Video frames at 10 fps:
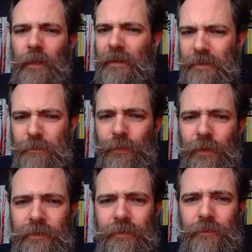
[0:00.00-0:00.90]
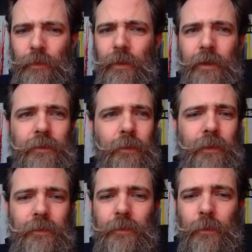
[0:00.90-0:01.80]
impressive work. So
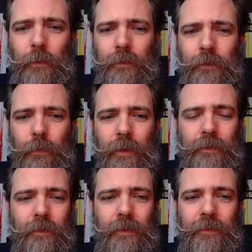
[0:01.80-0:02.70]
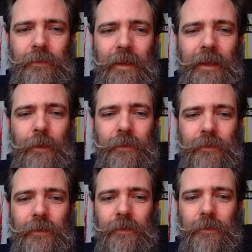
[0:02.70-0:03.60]
this is the one. This is kind of how it
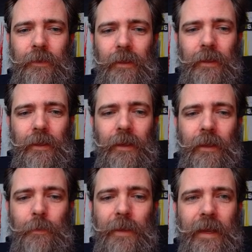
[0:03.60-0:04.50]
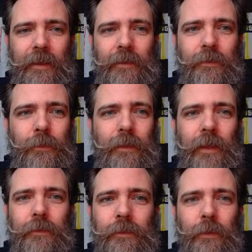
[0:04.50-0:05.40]
sits back in
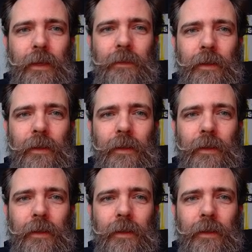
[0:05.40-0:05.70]
2012, I